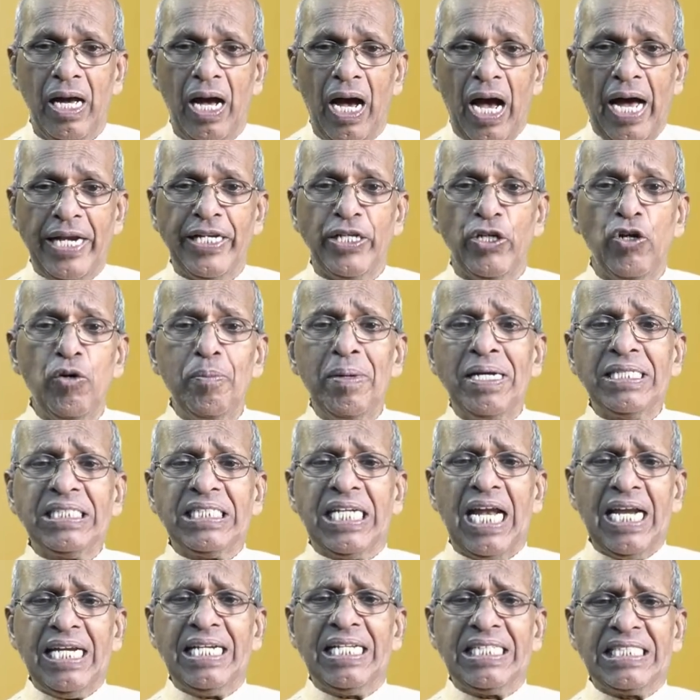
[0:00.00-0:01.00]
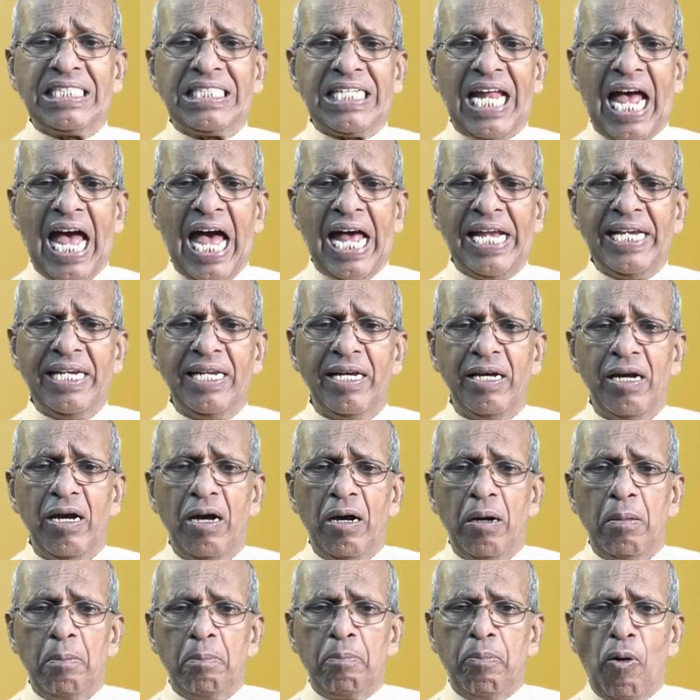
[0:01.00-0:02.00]
And you must understand,
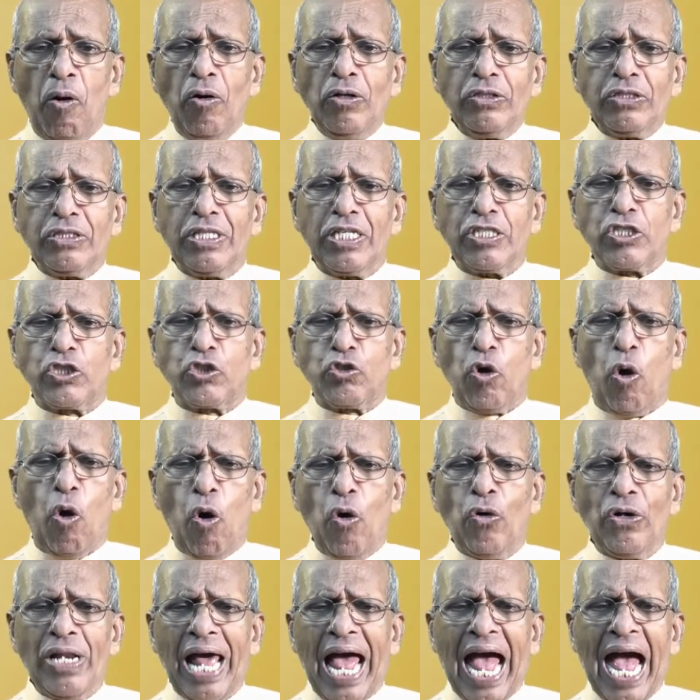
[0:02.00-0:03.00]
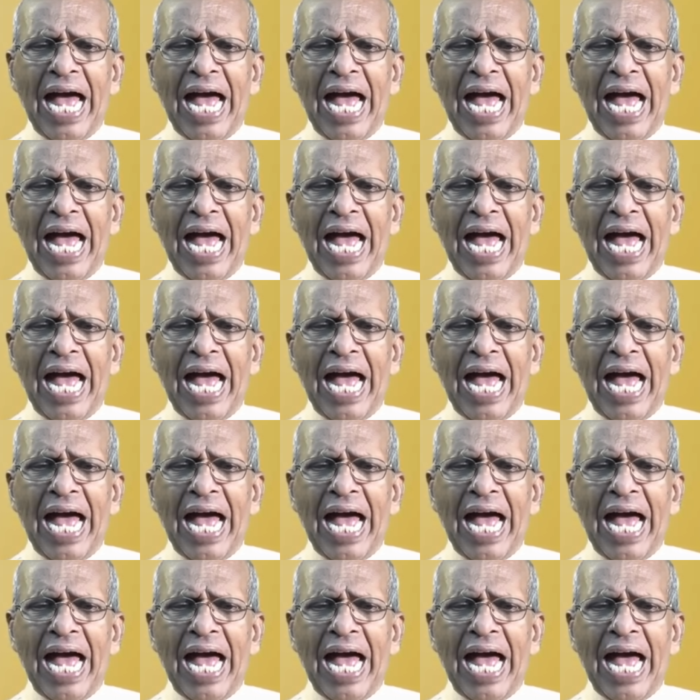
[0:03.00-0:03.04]
both the soul